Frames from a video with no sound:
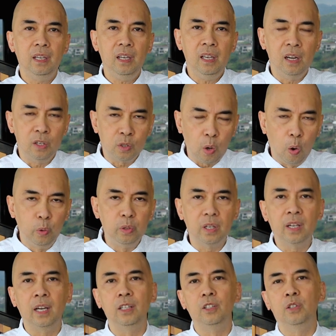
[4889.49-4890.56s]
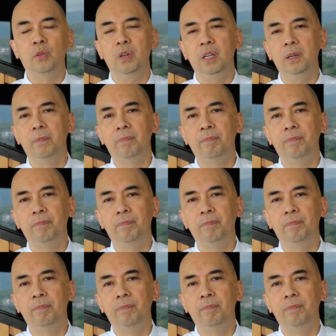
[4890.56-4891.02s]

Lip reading: in its own country.